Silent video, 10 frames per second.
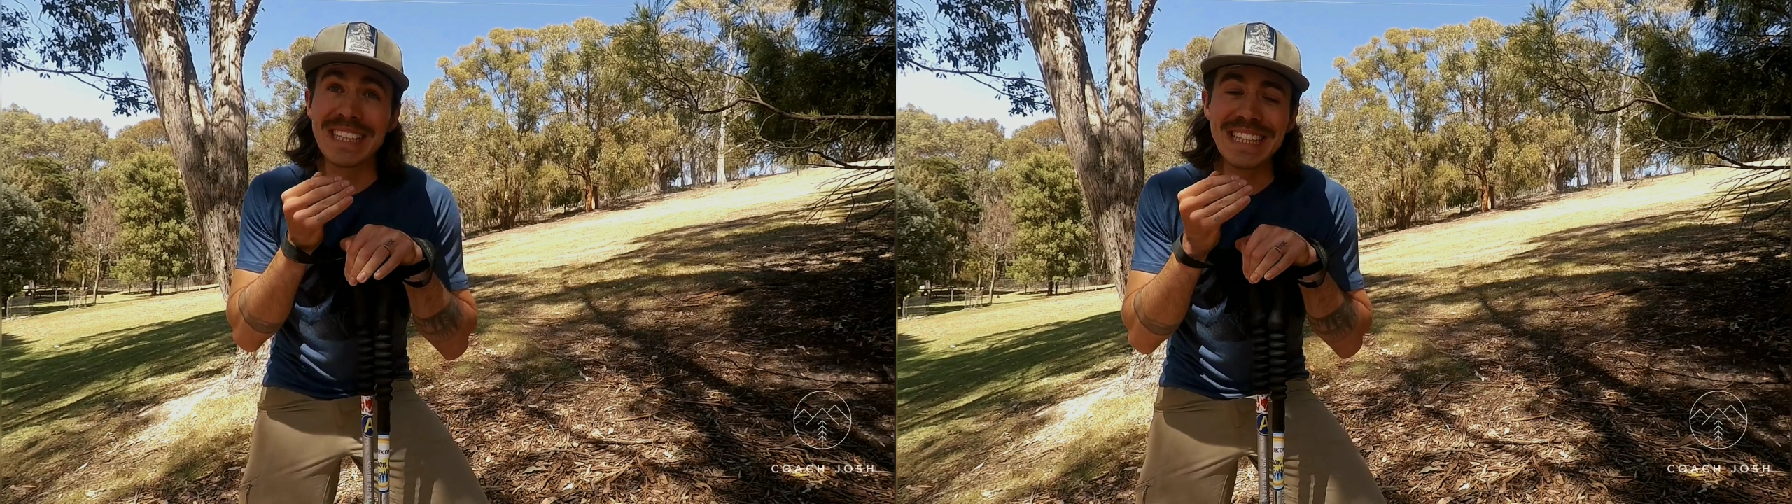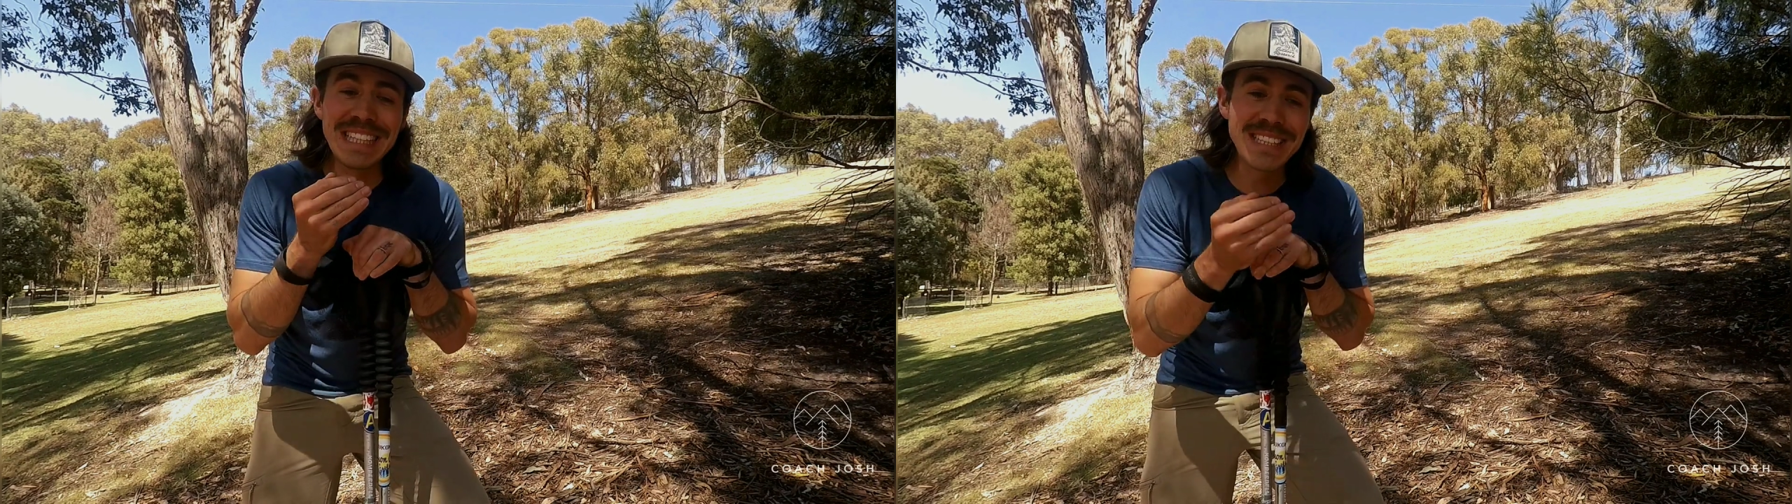
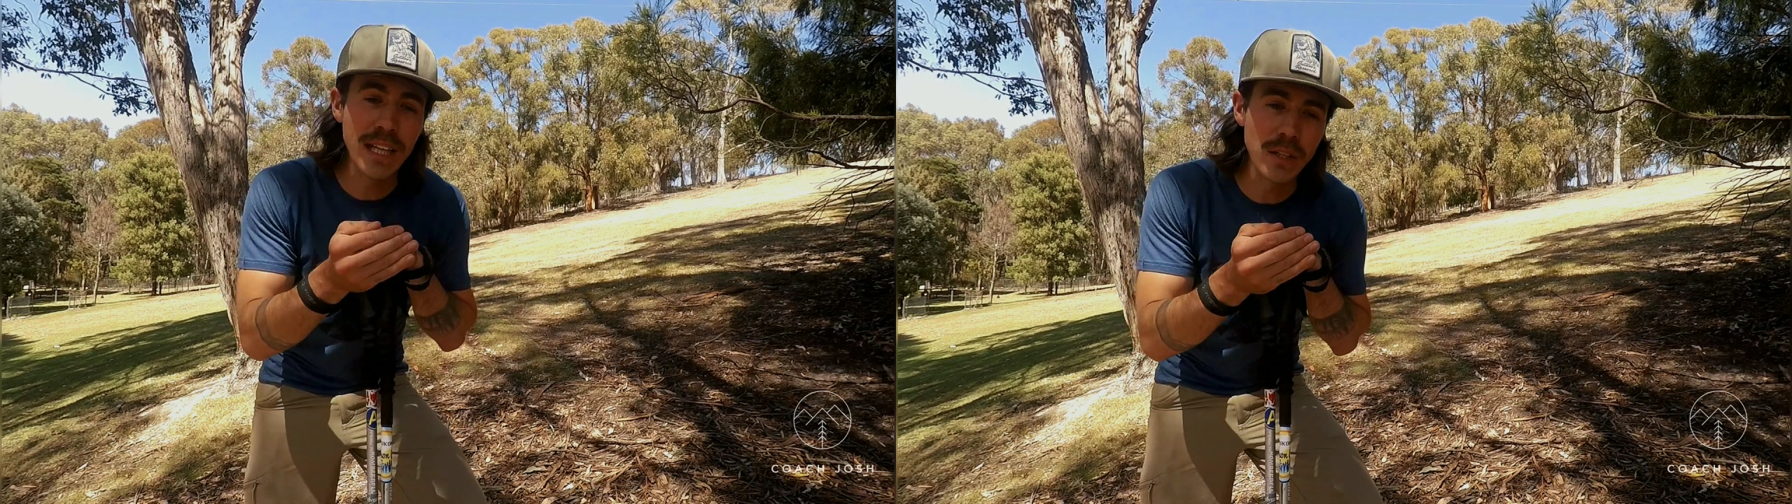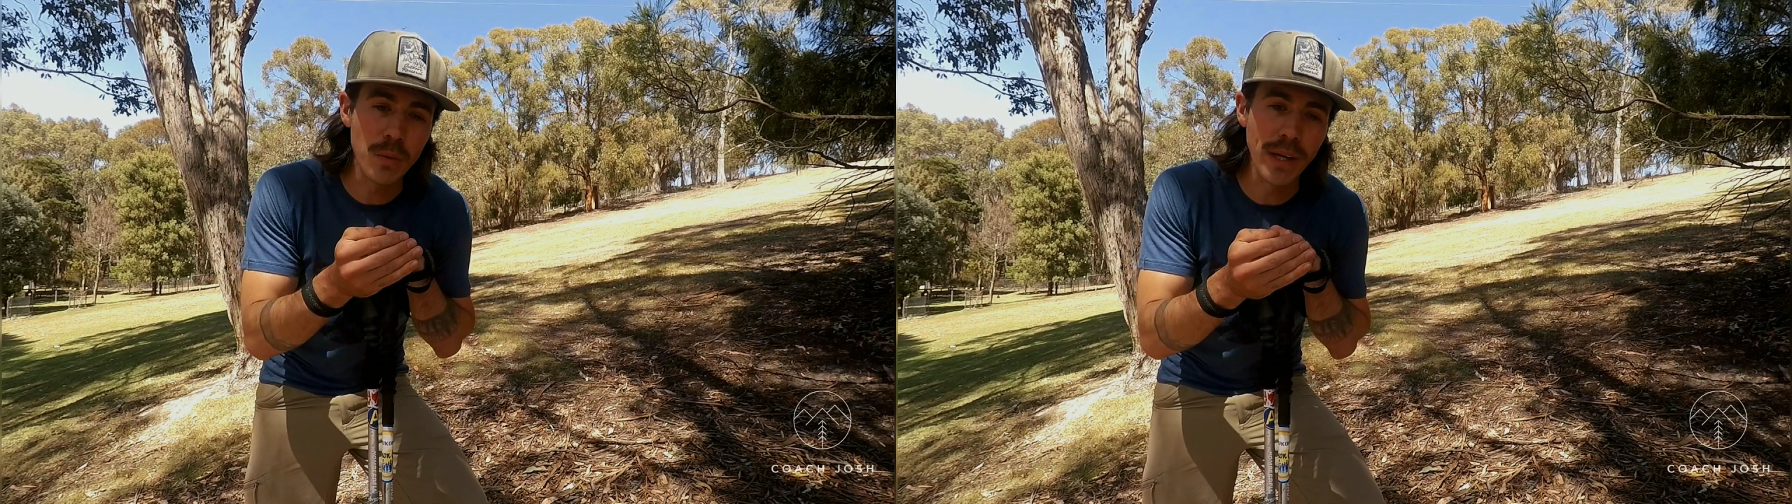
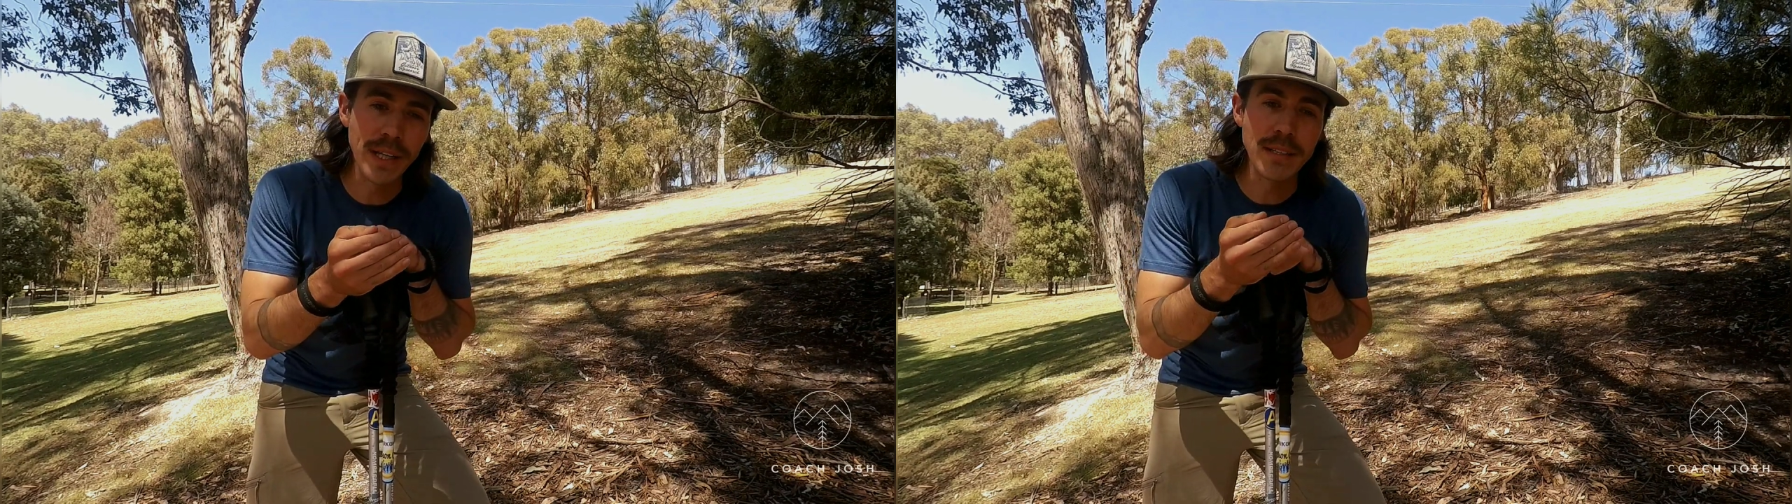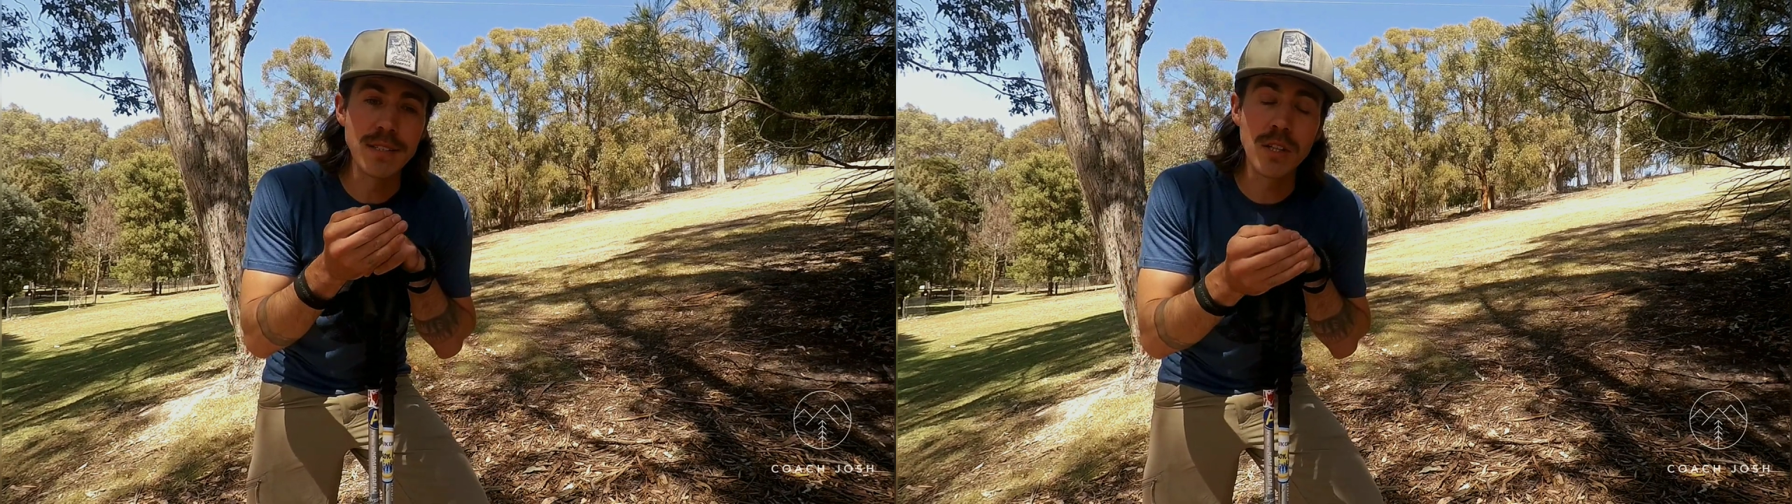decelerate and